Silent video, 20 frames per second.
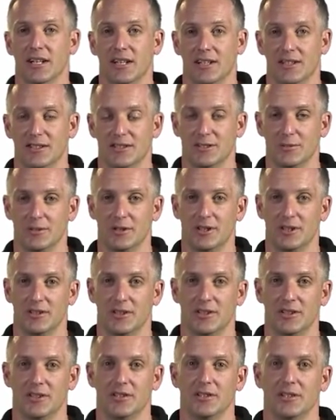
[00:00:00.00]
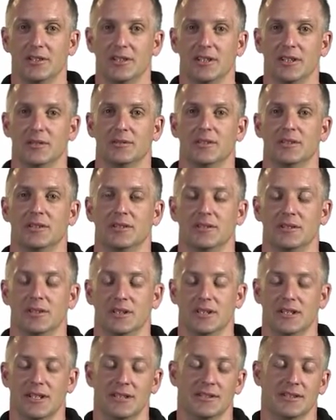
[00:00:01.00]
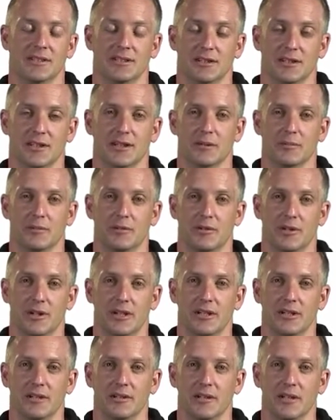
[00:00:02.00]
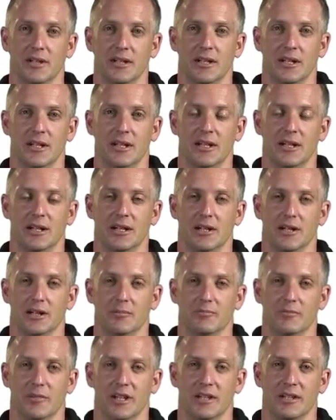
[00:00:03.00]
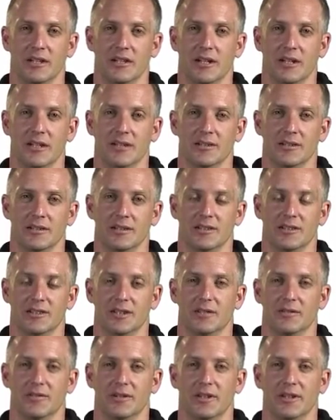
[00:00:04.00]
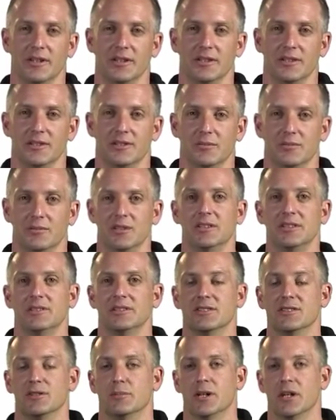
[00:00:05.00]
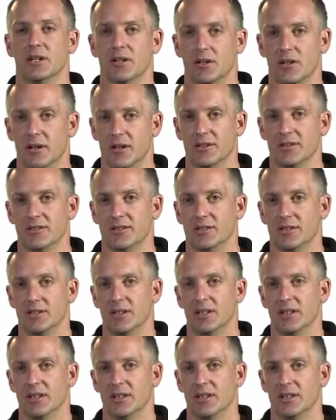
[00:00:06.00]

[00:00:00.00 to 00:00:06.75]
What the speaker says: needs to be continually entered and upgraded. And so for these reasons about cost,